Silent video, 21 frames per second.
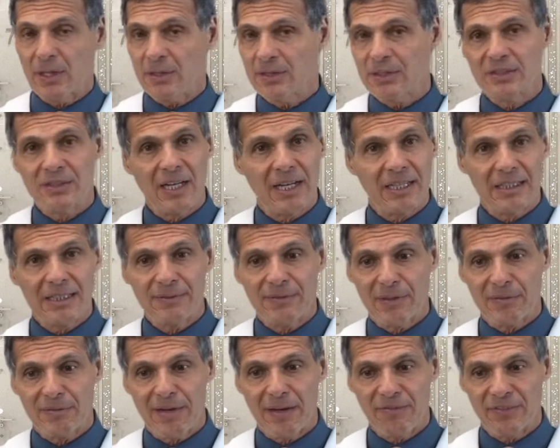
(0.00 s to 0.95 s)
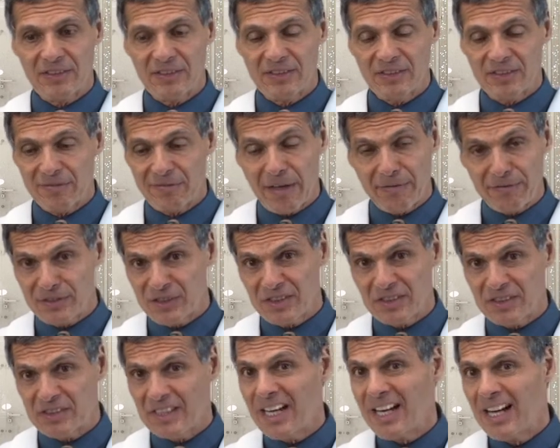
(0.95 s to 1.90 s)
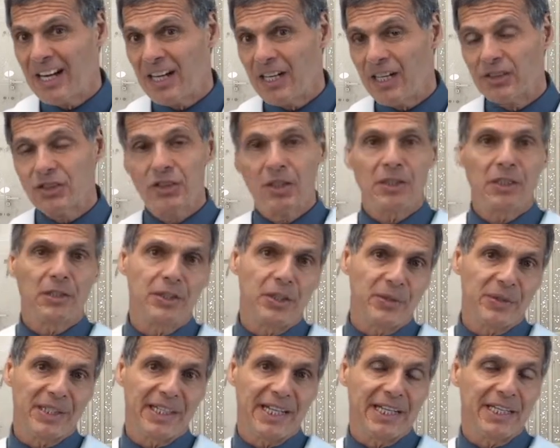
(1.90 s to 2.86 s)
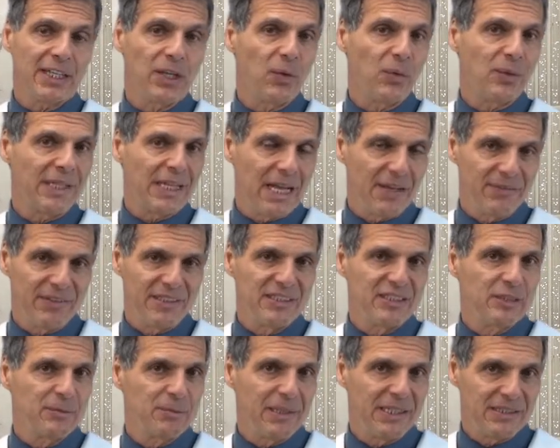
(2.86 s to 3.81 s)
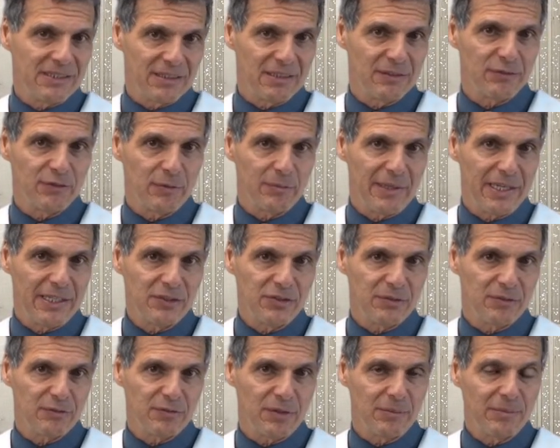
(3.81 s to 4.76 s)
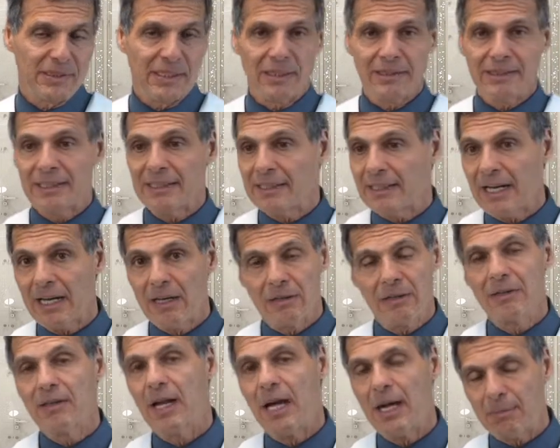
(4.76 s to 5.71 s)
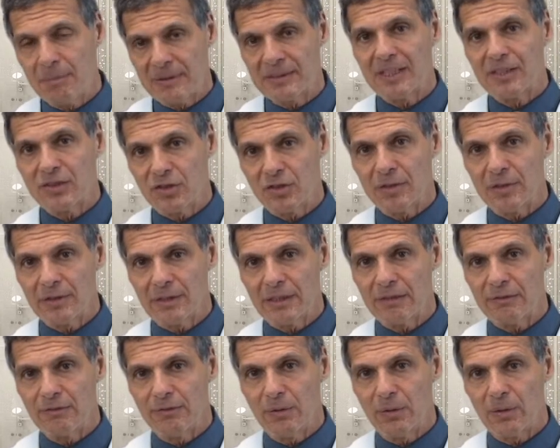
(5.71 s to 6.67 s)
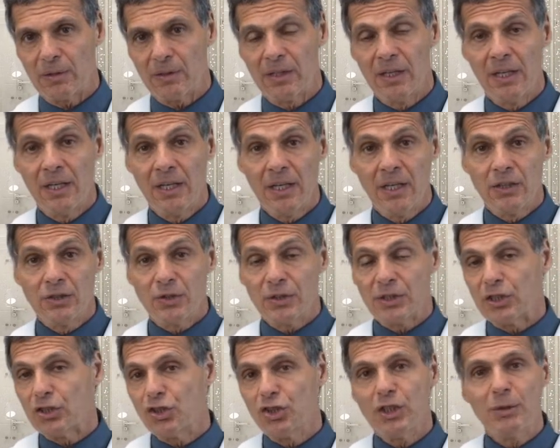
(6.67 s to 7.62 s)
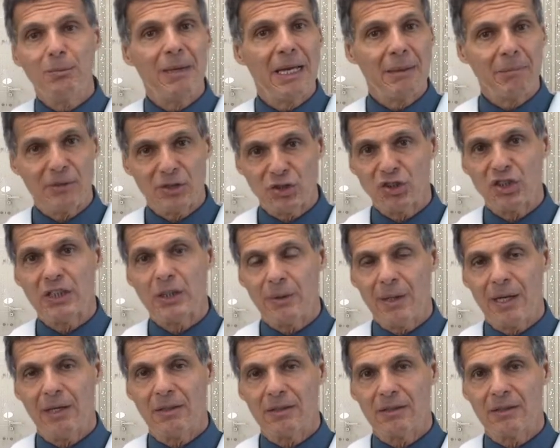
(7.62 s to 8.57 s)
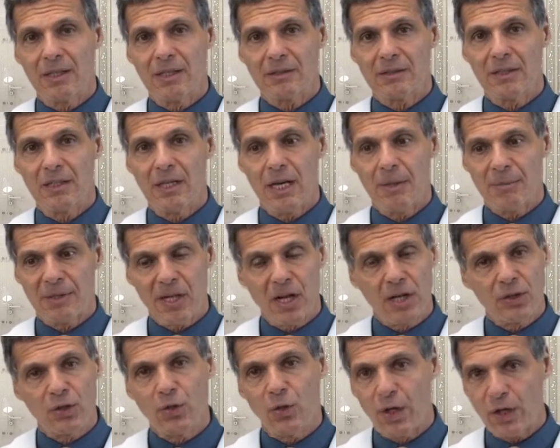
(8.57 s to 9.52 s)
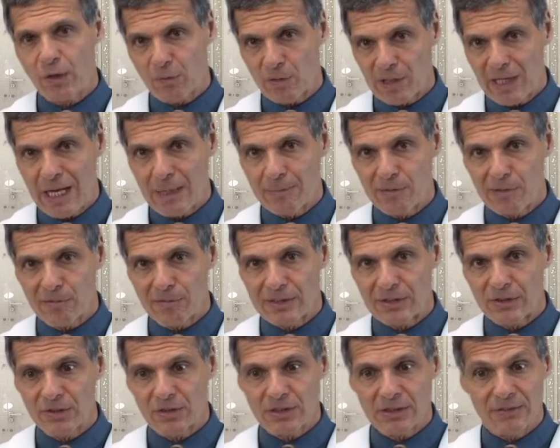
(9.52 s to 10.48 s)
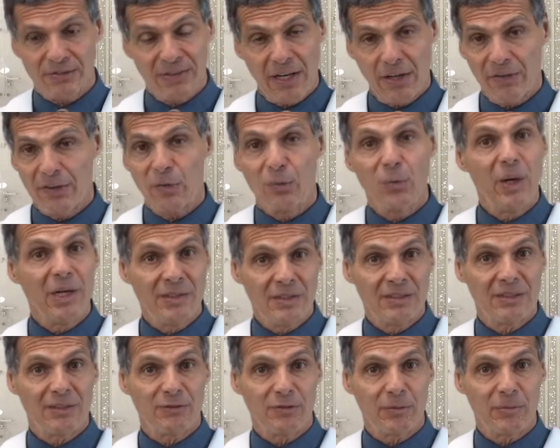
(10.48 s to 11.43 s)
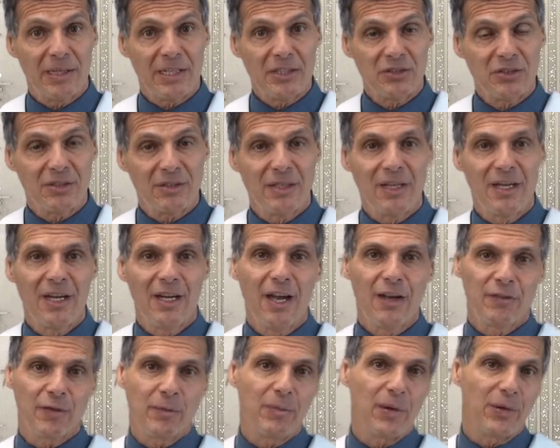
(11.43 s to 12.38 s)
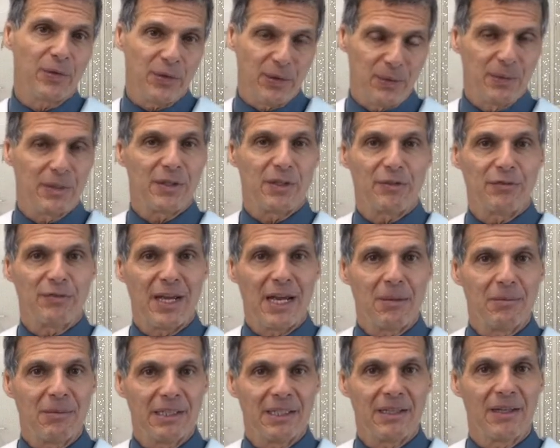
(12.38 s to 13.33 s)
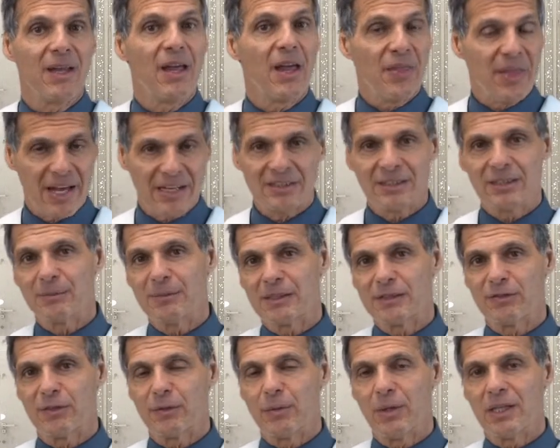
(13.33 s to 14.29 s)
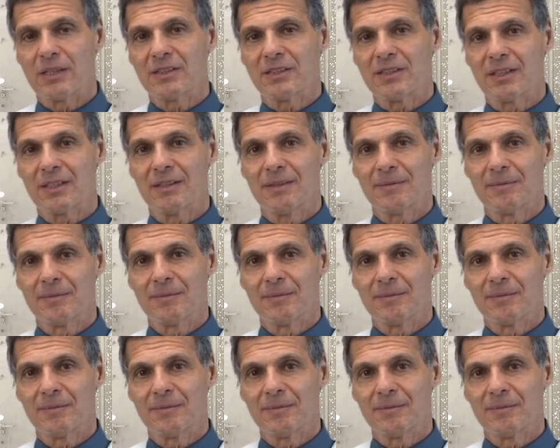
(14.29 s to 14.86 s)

all the scientific references, so you'll know you're getting only evidence-based information from me on any health topic that you're looking for. So you should make machinohealth.com an ongoing, reliable resource of health and wellness information for both you and your family. Thanks so much for watching.